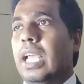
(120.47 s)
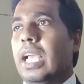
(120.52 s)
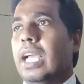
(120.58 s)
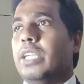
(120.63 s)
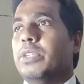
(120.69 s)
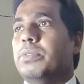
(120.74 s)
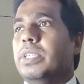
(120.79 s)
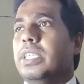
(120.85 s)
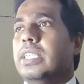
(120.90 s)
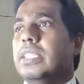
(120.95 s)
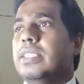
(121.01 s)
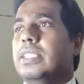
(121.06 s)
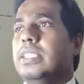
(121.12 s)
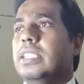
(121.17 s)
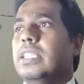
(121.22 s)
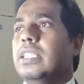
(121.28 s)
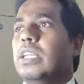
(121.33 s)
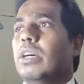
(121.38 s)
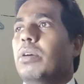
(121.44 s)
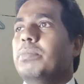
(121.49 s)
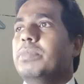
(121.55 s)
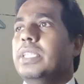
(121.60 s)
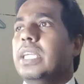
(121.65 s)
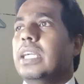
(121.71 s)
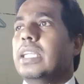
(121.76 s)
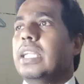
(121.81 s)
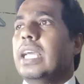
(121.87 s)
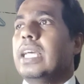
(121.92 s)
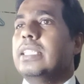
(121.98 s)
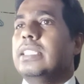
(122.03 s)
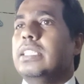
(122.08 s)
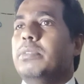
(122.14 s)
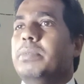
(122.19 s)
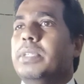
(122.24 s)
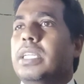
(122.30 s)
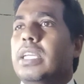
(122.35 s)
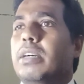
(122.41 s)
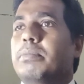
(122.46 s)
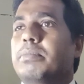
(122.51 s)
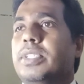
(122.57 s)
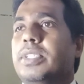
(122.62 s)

and we can see the object as it becomes